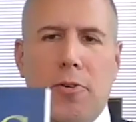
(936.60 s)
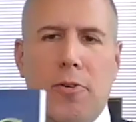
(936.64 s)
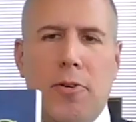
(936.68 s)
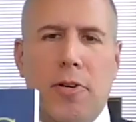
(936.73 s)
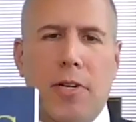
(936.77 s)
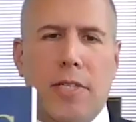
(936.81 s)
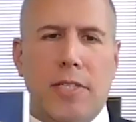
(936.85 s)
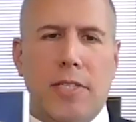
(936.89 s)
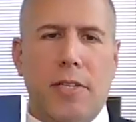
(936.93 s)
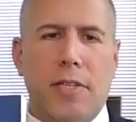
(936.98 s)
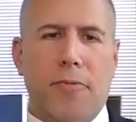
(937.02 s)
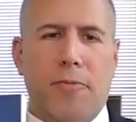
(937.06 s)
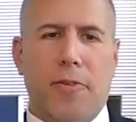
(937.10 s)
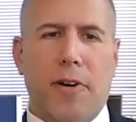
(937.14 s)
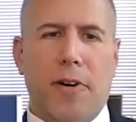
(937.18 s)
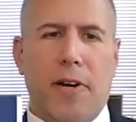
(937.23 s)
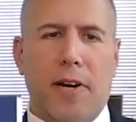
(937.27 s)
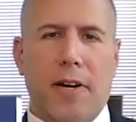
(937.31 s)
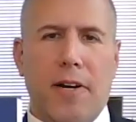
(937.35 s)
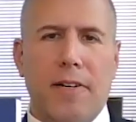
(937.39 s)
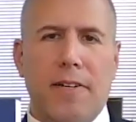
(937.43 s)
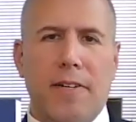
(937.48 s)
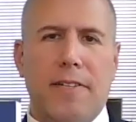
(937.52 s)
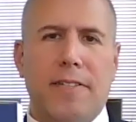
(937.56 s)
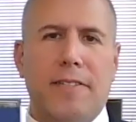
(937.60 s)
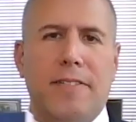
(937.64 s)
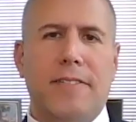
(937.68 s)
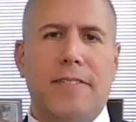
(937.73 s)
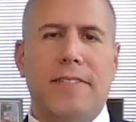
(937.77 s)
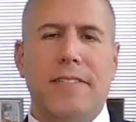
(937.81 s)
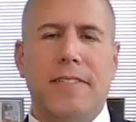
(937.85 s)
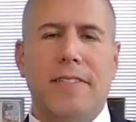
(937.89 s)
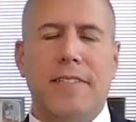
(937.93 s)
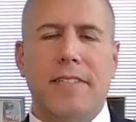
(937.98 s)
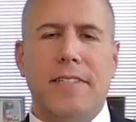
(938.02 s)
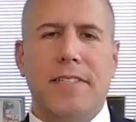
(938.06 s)
Christopher.
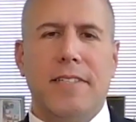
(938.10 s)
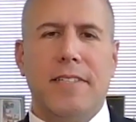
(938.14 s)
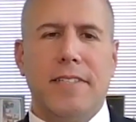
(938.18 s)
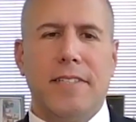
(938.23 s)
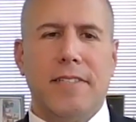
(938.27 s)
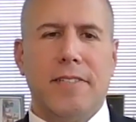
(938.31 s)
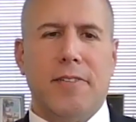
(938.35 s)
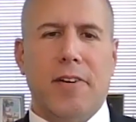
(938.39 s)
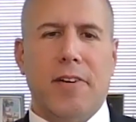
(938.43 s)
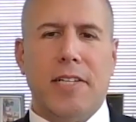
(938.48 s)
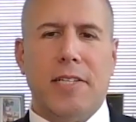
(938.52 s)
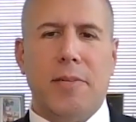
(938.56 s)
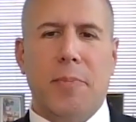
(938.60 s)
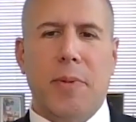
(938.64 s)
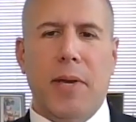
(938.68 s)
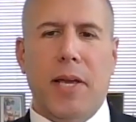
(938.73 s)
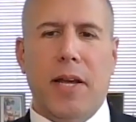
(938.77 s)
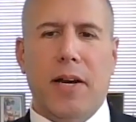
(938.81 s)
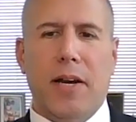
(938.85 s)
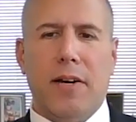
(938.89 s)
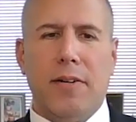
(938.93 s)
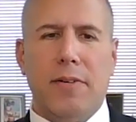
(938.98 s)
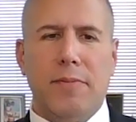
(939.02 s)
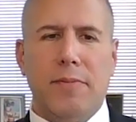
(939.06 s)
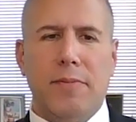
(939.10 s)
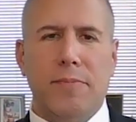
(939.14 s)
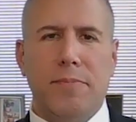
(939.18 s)
Great to be here.